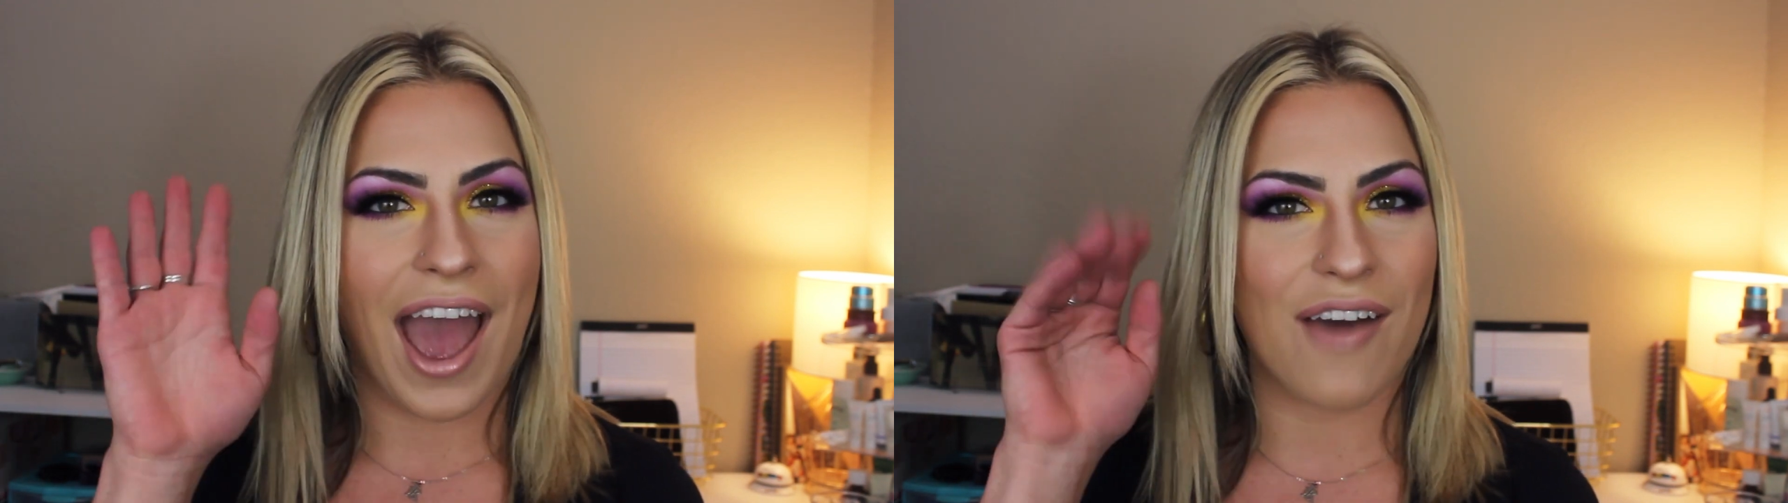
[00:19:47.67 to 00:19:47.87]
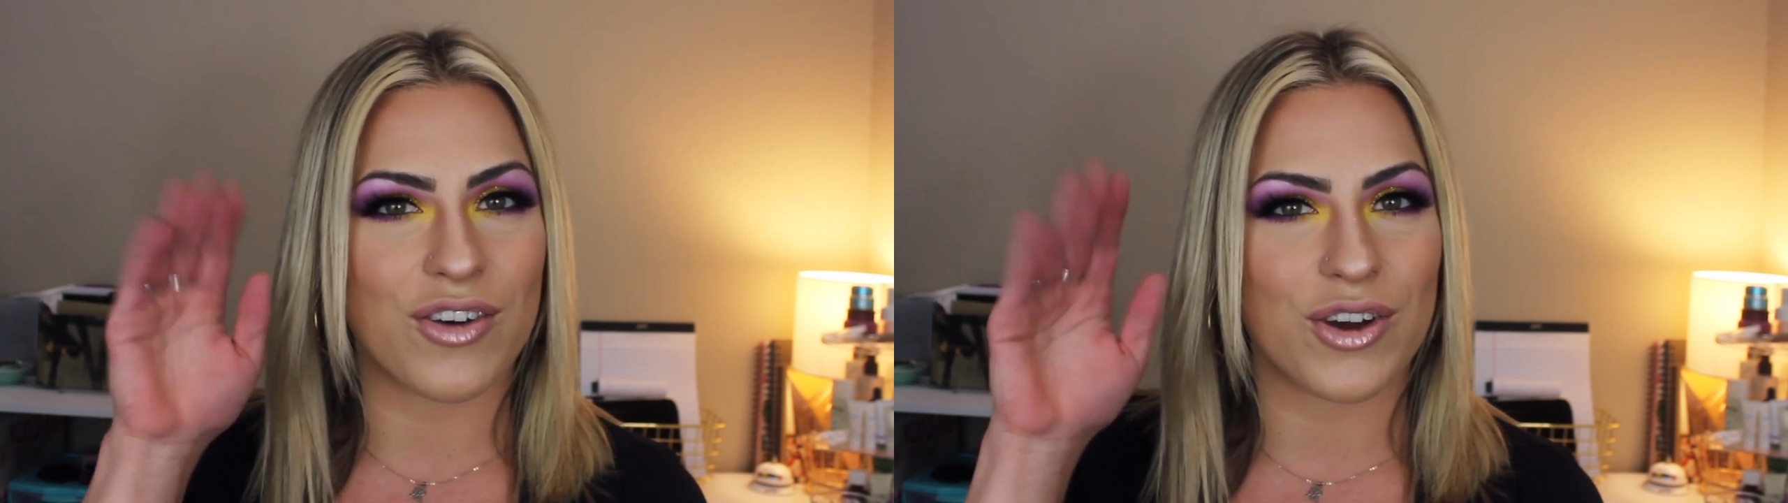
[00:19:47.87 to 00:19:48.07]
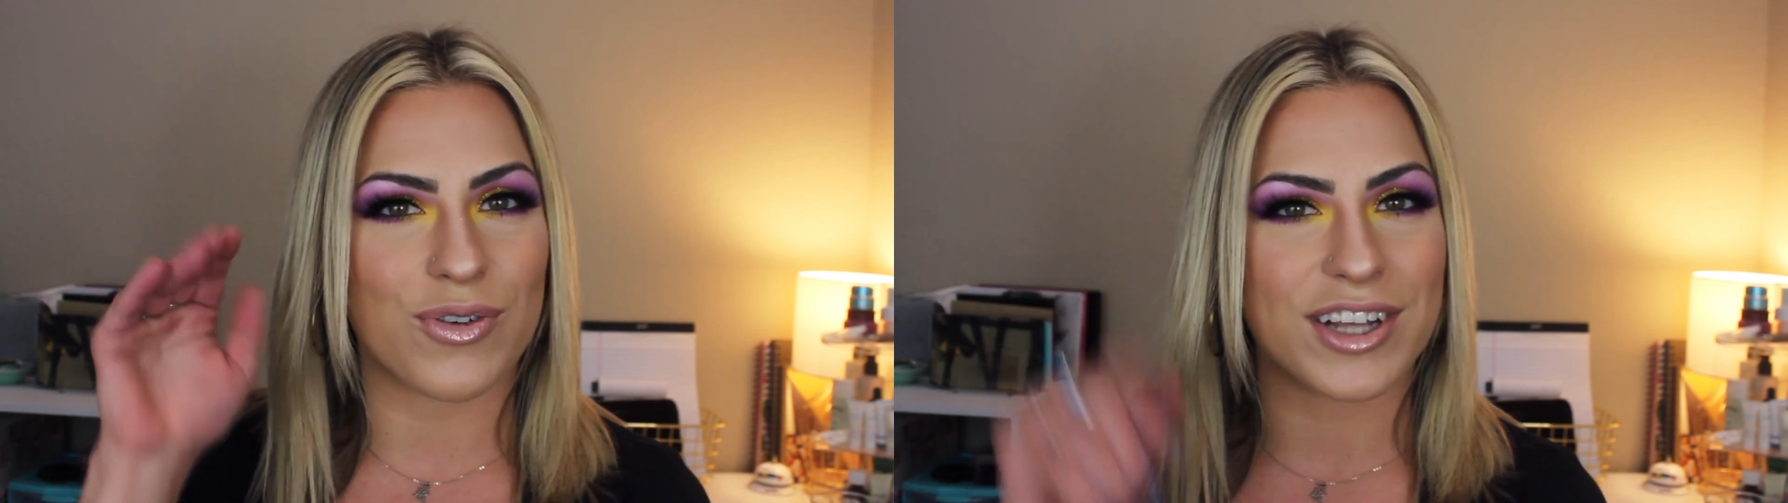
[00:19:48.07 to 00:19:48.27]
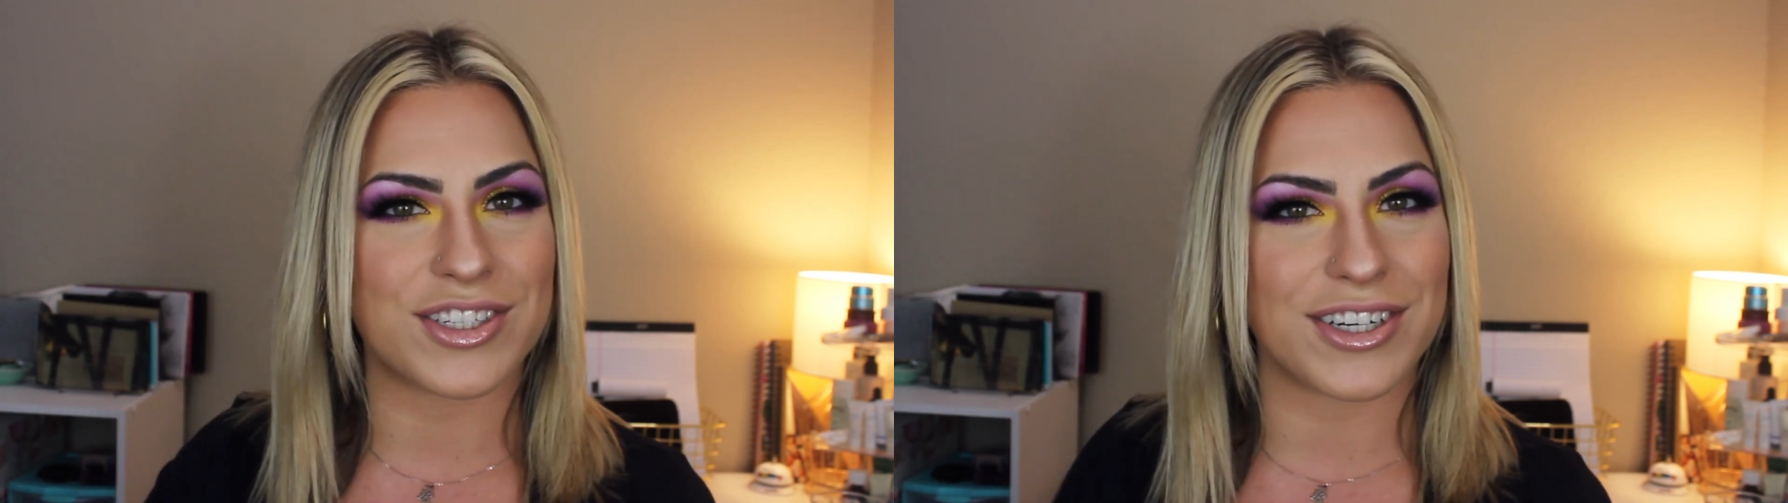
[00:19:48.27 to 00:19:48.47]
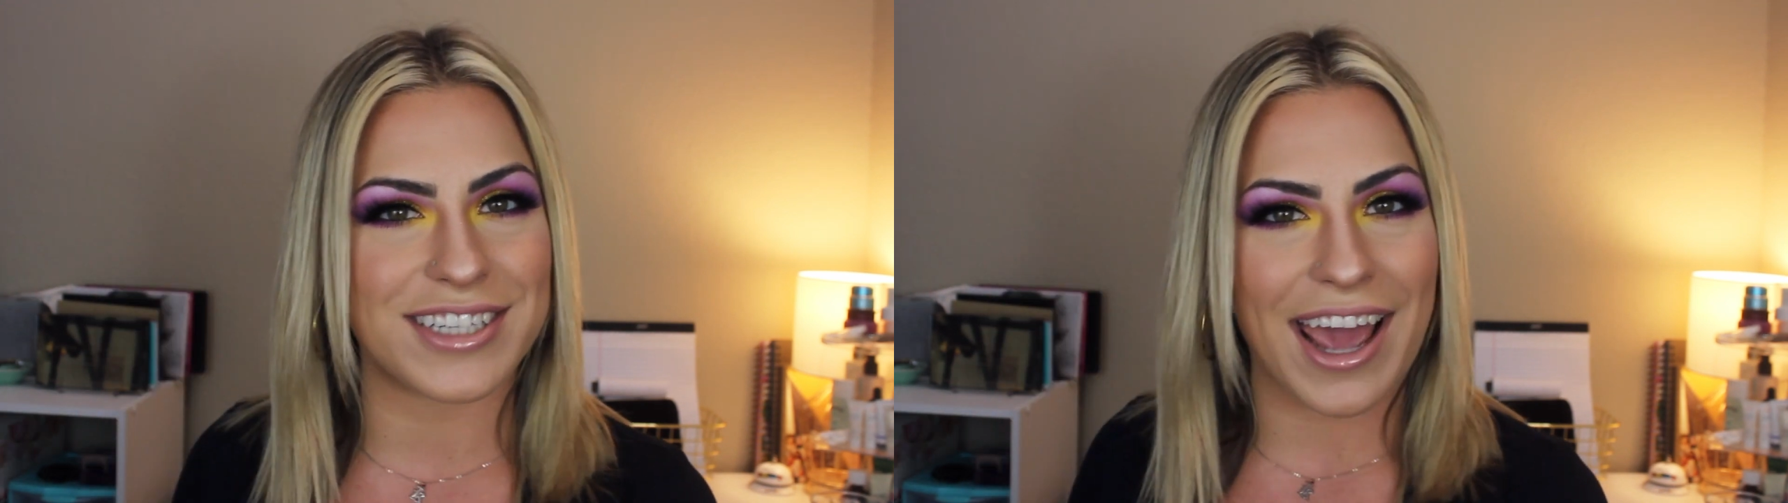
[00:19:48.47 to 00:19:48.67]
Have a good
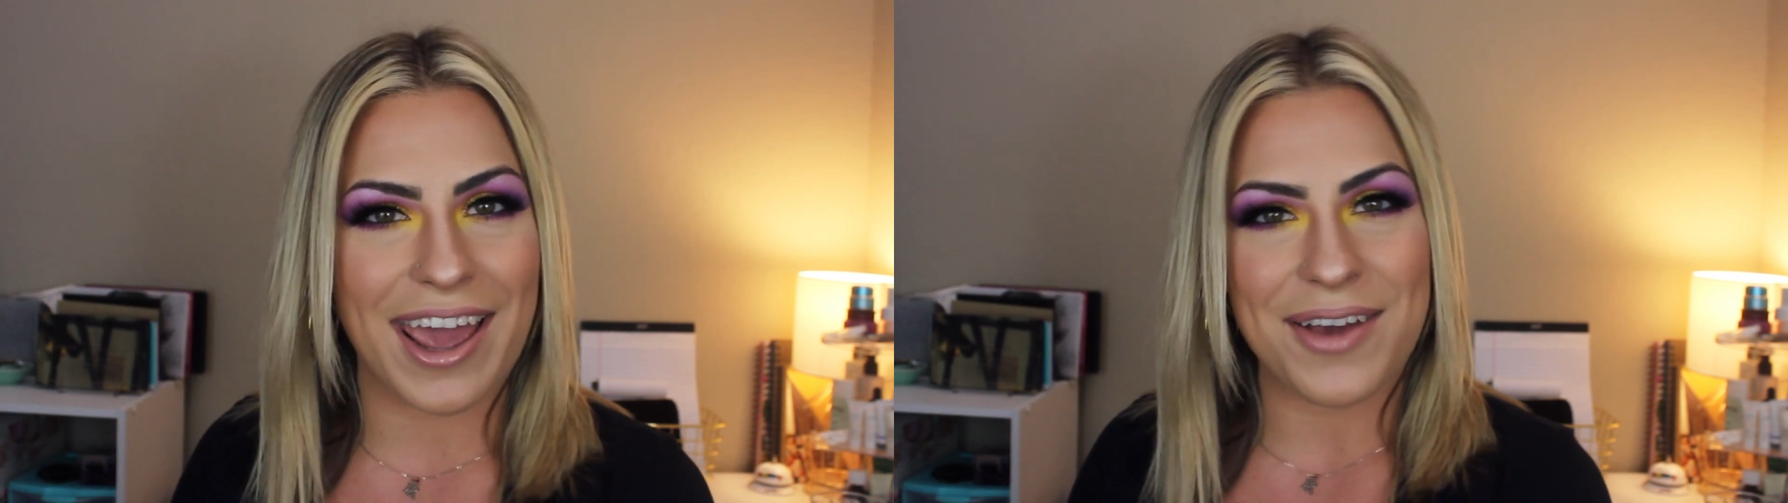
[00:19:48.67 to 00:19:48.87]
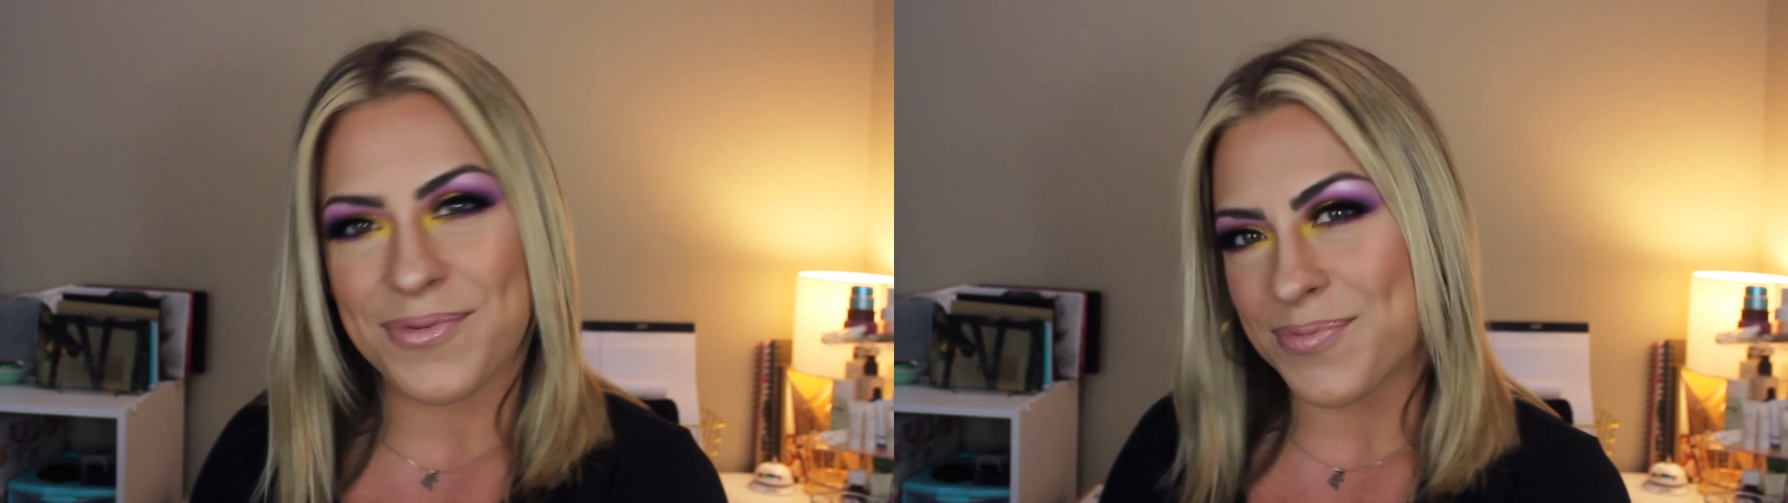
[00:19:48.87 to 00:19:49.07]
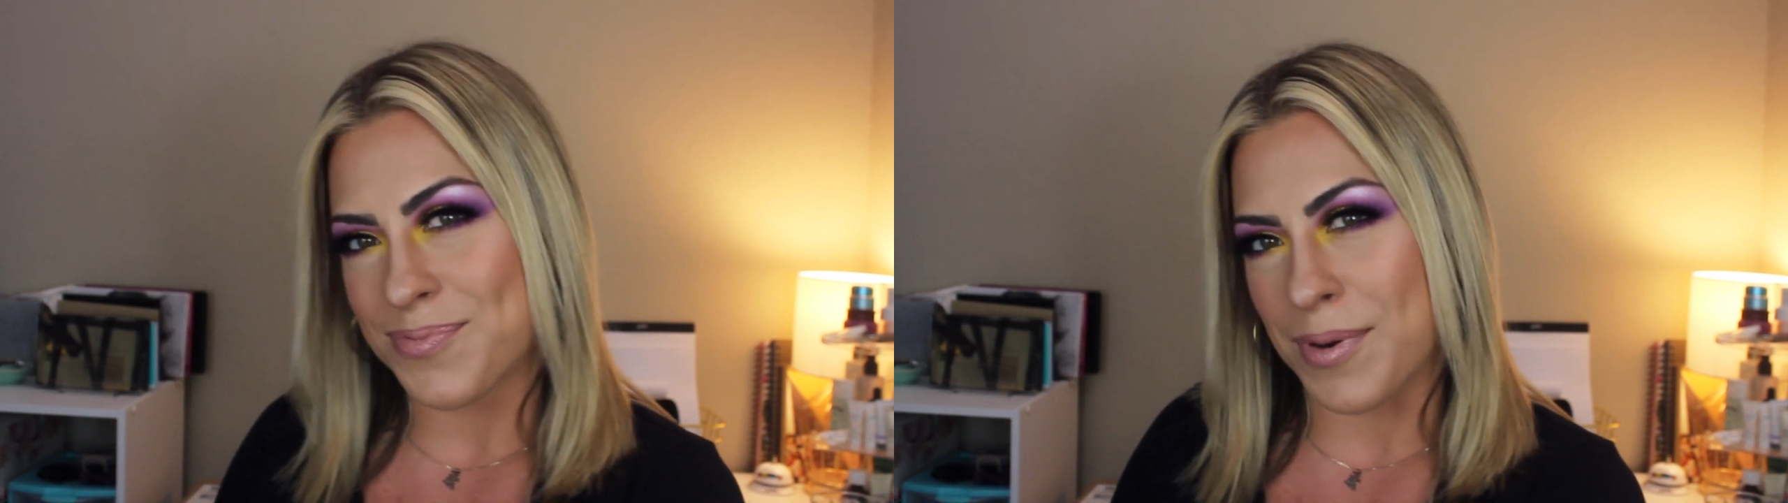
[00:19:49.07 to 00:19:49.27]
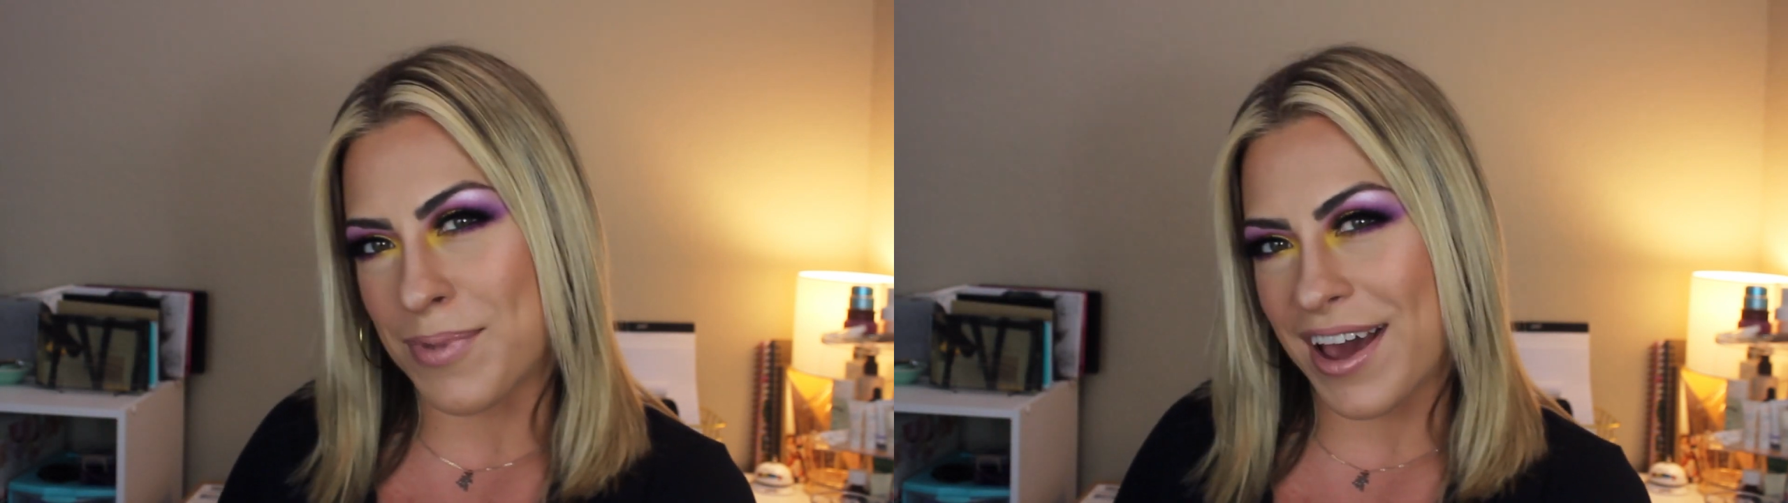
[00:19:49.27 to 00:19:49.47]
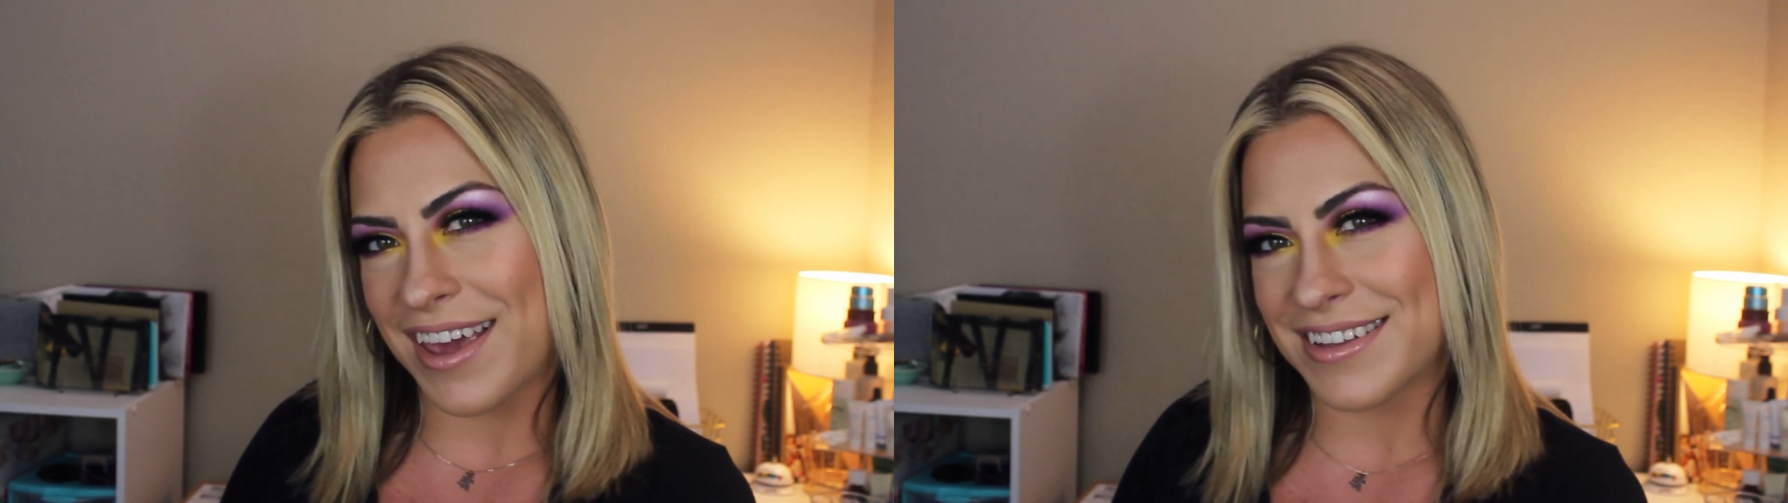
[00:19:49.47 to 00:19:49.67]
rest of your day.
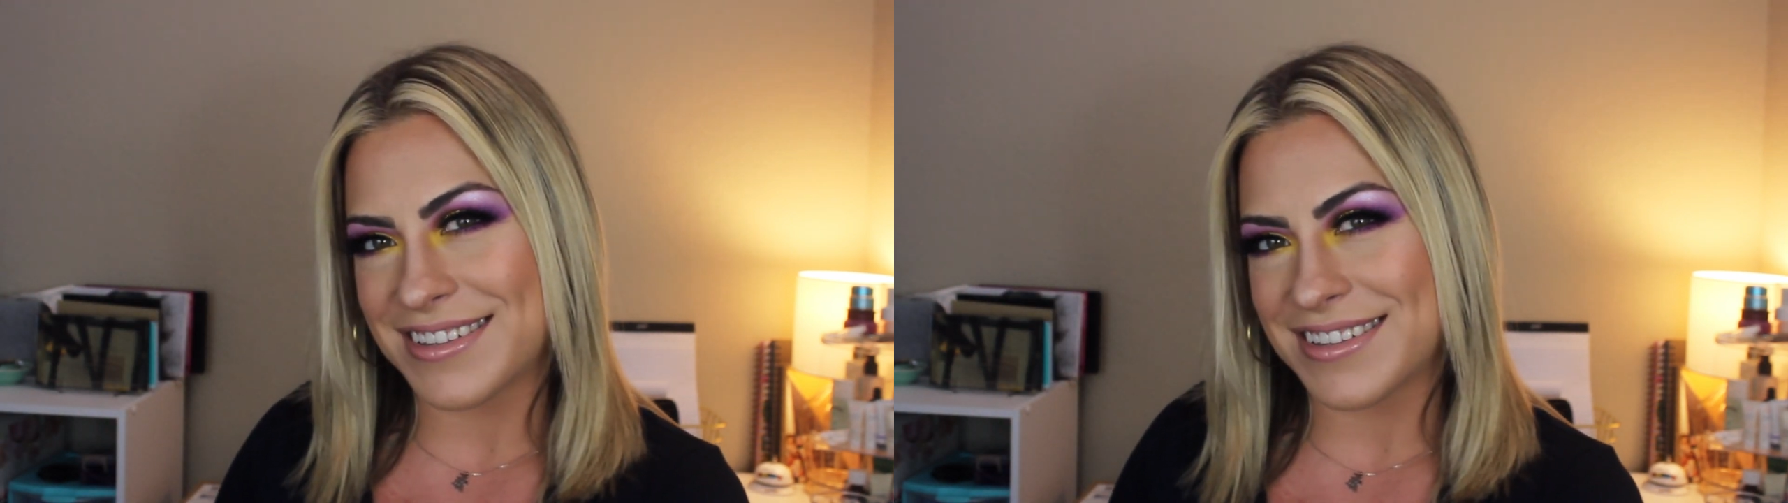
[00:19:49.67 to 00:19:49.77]
Bye-bye.